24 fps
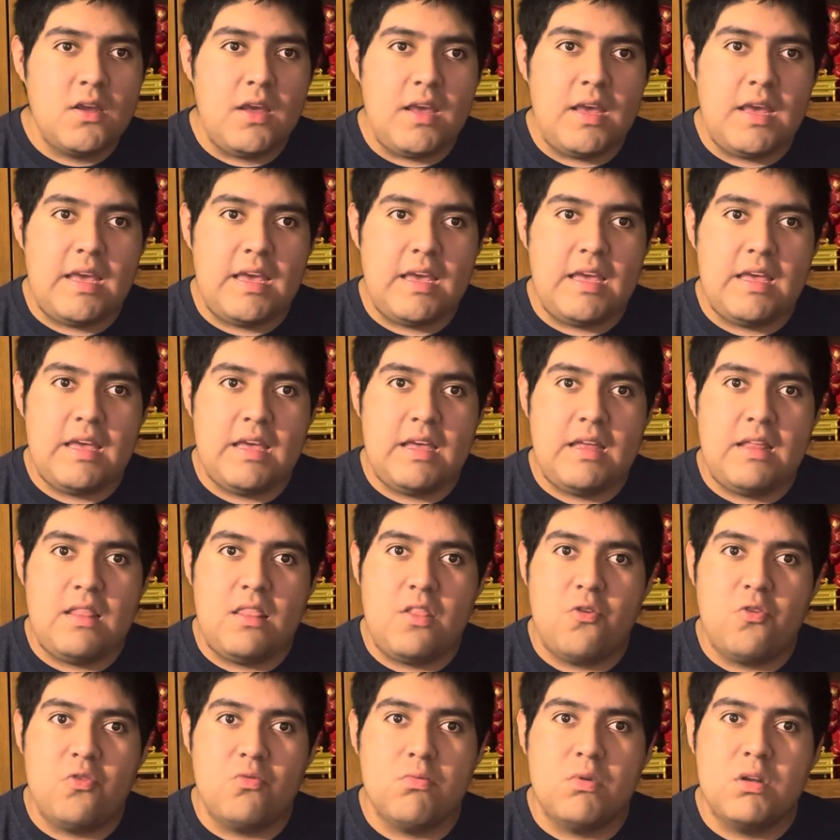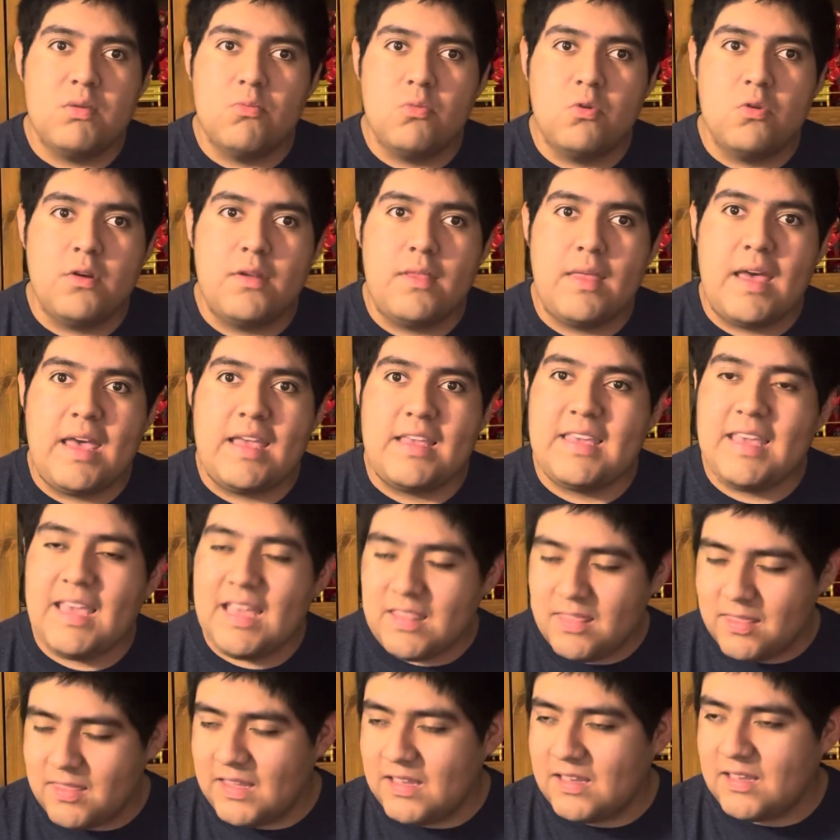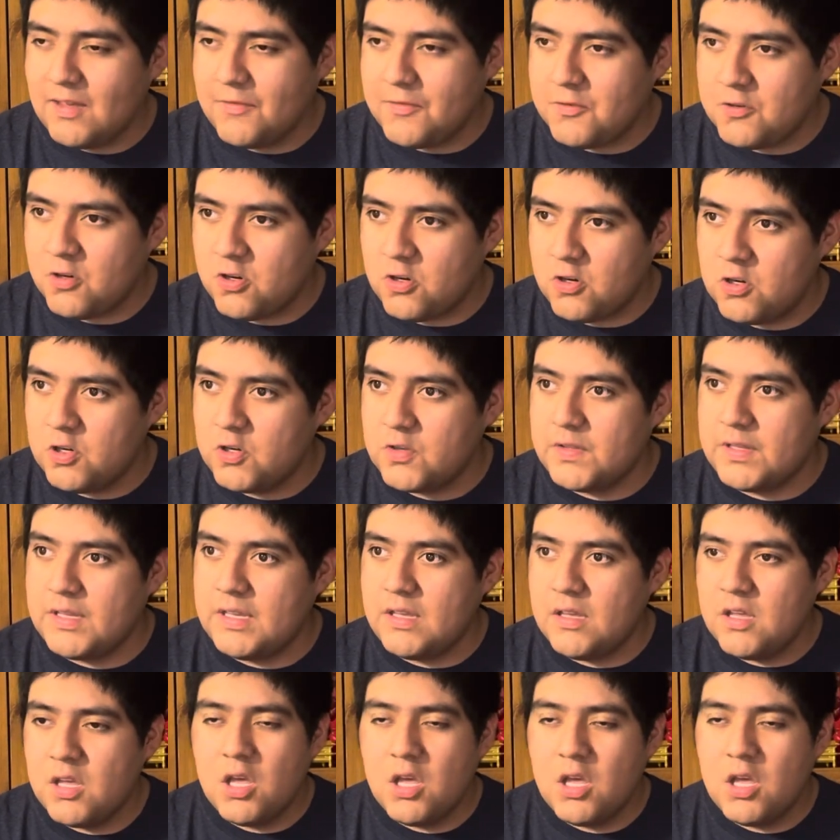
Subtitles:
and there's one more that I can't think of currently.